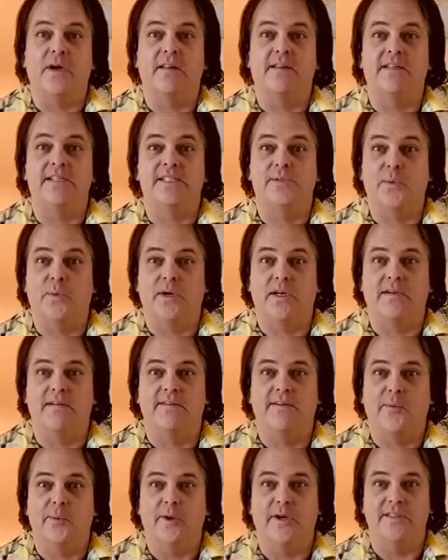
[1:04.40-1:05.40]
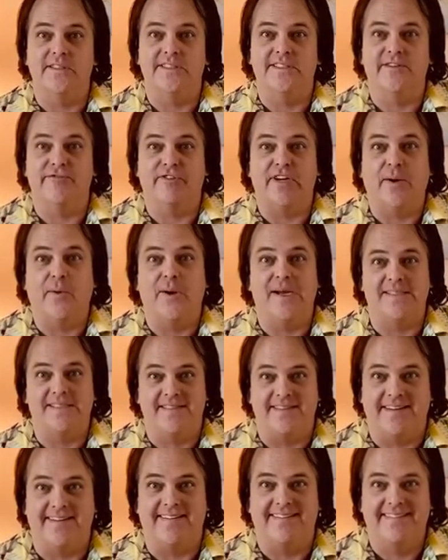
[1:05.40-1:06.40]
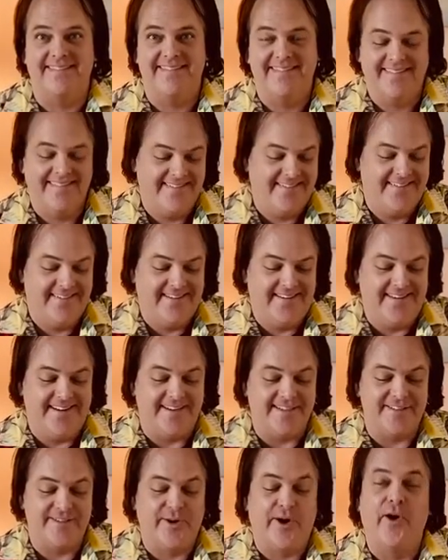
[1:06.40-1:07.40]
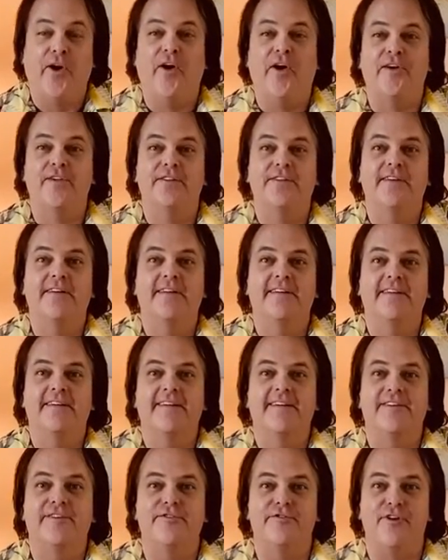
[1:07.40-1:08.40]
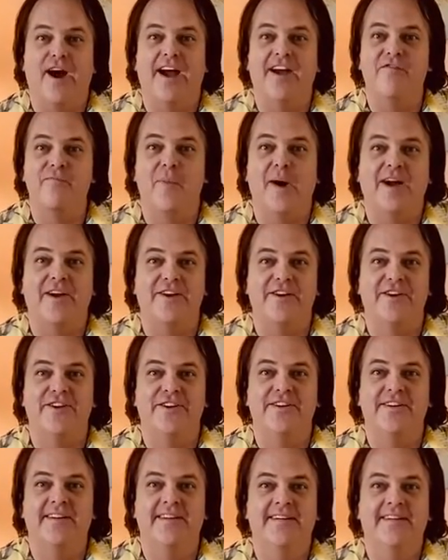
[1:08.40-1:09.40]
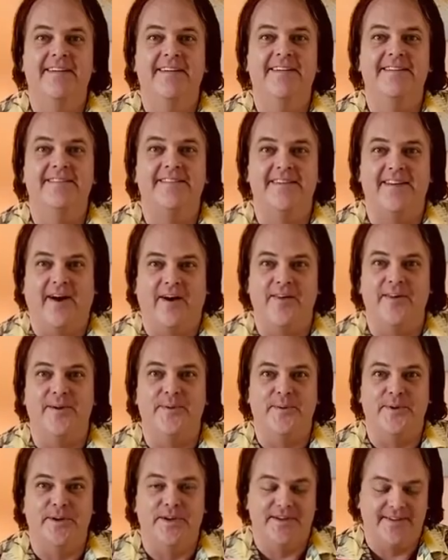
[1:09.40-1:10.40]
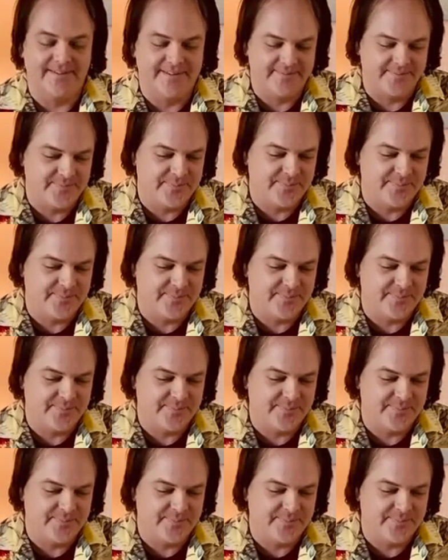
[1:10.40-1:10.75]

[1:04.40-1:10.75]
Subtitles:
where this one was requested. It is called Drive My Urn to Dollywood.